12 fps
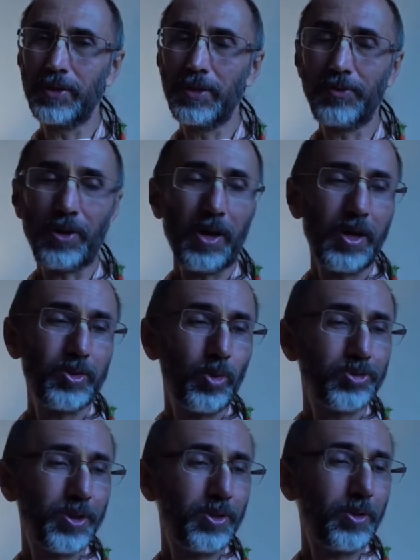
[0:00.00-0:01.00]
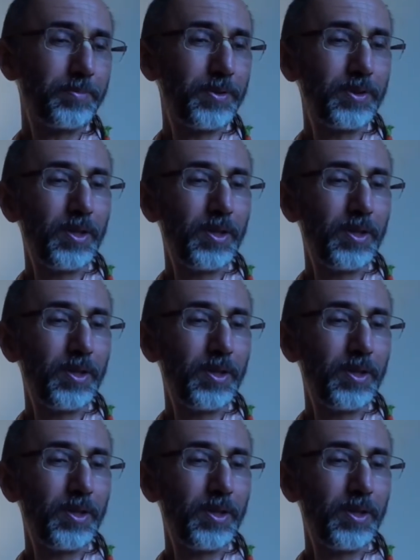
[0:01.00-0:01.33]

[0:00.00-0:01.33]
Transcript: in the divine ocean of